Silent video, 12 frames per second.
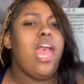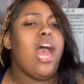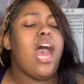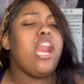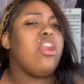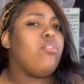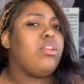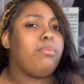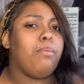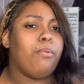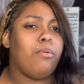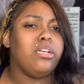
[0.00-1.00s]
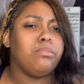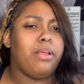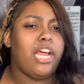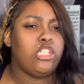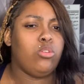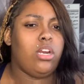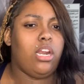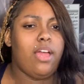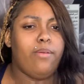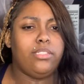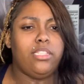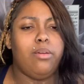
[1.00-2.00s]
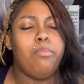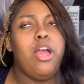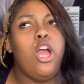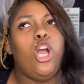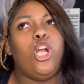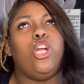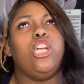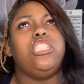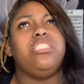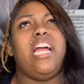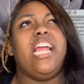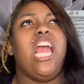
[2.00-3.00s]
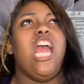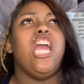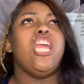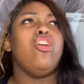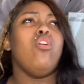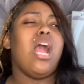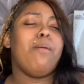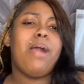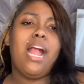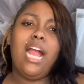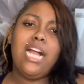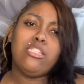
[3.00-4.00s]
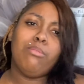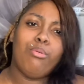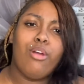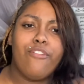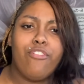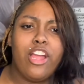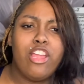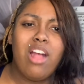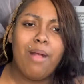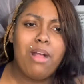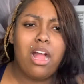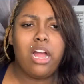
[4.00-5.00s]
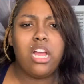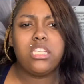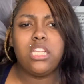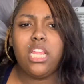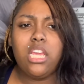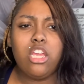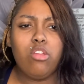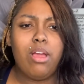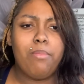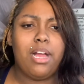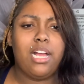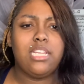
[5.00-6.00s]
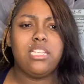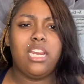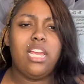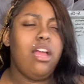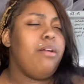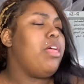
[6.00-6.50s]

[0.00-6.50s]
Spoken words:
I didn't know who these people was, but I joined the live with them. Girl, she's like, you got my cousin boyfriend. You got my cousin nigga. You got my cousin nigga.